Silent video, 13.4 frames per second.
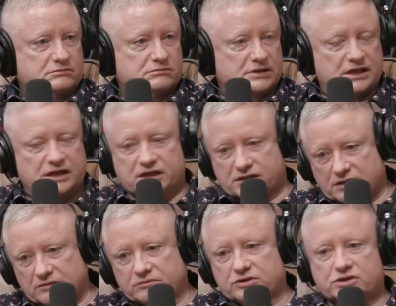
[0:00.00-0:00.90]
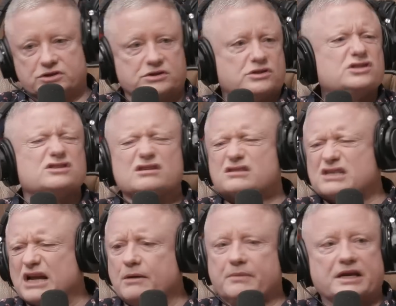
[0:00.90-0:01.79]
Yeah, you go, just to see
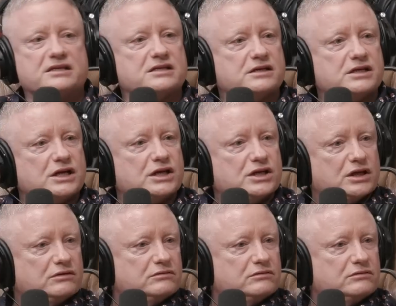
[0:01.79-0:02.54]
how many you can do.